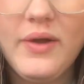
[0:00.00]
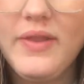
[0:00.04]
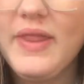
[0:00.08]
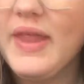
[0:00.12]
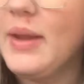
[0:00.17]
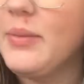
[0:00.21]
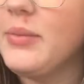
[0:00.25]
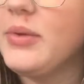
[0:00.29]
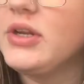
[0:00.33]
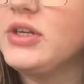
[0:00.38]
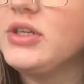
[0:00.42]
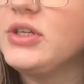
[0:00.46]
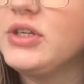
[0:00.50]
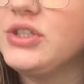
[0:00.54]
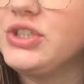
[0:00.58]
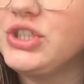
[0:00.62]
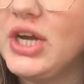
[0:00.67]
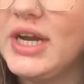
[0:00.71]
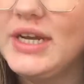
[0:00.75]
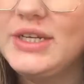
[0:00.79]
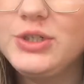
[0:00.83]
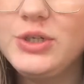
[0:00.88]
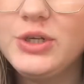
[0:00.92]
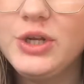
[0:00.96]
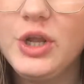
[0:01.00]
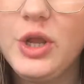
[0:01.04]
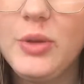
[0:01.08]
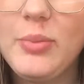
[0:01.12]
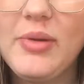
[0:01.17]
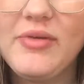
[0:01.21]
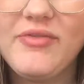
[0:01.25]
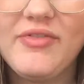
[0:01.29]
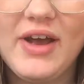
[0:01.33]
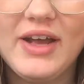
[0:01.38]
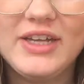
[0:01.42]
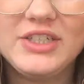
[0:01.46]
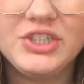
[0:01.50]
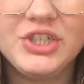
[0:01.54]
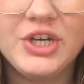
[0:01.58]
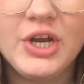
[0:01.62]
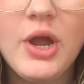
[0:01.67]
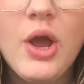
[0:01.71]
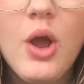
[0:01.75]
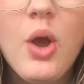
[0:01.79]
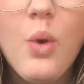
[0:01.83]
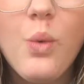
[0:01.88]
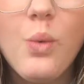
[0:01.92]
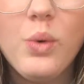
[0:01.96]
And then I'm going to try to do it a little bit faster
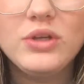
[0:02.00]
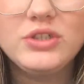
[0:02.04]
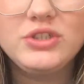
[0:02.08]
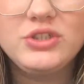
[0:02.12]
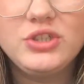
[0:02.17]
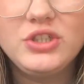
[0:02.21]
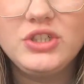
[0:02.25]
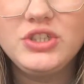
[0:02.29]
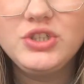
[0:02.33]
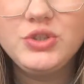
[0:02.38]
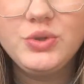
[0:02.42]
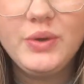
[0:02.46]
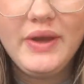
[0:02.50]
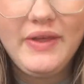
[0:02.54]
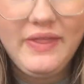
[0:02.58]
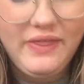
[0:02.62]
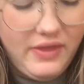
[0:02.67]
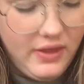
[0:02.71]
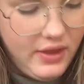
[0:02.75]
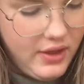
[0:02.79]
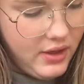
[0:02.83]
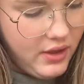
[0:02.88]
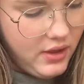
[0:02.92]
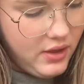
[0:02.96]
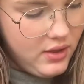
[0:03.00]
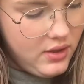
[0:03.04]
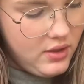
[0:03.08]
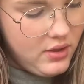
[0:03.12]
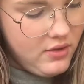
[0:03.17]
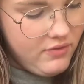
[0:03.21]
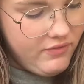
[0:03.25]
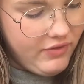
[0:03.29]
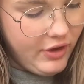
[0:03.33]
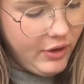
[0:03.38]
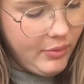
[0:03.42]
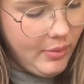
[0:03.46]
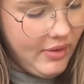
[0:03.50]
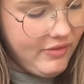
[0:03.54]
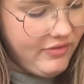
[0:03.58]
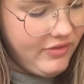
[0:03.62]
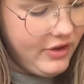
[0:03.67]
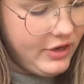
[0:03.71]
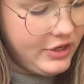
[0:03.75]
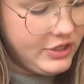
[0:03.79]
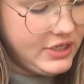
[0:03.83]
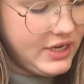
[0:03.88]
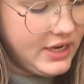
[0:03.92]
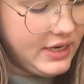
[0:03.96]
while still doing the finger by
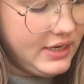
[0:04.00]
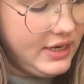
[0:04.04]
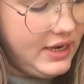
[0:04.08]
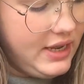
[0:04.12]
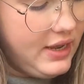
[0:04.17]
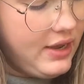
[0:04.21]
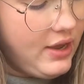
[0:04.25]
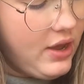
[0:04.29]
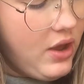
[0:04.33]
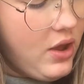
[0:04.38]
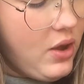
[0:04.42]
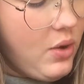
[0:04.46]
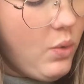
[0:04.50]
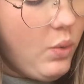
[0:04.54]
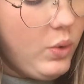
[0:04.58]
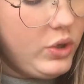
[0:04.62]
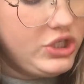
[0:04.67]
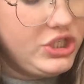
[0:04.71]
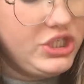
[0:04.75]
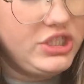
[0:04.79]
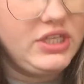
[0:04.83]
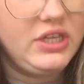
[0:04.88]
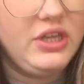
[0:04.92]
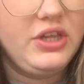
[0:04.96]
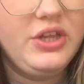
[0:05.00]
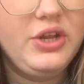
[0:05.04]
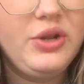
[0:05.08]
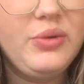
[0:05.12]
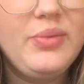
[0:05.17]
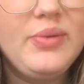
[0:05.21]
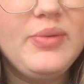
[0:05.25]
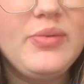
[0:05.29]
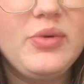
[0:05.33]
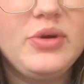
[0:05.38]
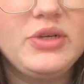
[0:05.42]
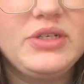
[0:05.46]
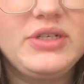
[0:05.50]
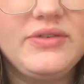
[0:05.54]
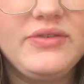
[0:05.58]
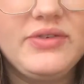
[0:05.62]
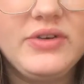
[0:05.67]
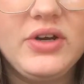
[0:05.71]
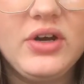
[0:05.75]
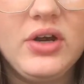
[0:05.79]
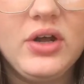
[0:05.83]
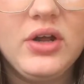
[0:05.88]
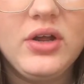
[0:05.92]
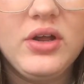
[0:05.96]
finger technique, which is a little bit more
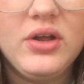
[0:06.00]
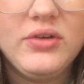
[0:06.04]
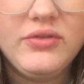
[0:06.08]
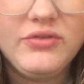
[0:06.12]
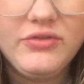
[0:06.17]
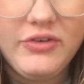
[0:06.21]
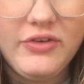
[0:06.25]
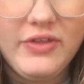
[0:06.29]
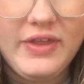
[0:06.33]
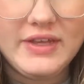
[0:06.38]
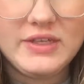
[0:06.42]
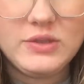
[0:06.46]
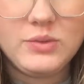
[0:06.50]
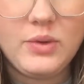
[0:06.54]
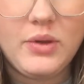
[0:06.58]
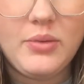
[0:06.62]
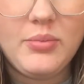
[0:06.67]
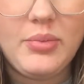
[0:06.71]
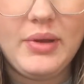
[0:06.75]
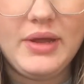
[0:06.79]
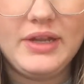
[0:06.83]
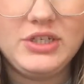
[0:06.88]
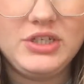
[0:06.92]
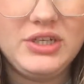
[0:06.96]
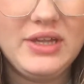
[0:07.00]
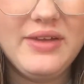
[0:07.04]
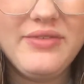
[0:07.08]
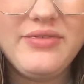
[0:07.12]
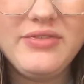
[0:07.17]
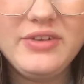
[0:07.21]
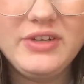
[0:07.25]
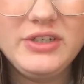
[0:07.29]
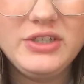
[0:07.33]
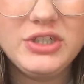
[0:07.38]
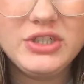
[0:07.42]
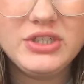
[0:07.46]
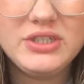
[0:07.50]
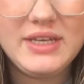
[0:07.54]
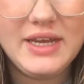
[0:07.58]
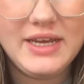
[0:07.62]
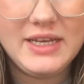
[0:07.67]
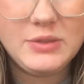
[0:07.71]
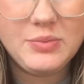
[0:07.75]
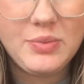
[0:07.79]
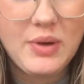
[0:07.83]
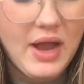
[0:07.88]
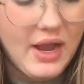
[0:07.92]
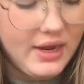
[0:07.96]
difficult for this one, but it definitely just
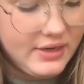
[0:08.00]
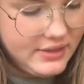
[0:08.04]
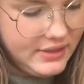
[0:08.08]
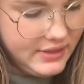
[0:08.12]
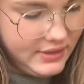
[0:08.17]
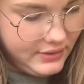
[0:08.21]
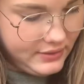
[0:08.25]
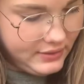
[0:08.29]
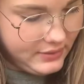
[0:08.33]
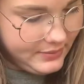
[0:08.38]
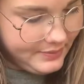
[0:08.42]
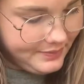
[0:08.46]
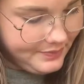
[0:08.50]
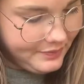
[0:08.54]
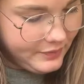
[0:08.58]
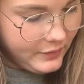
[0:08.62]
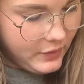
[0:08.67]
takes practice.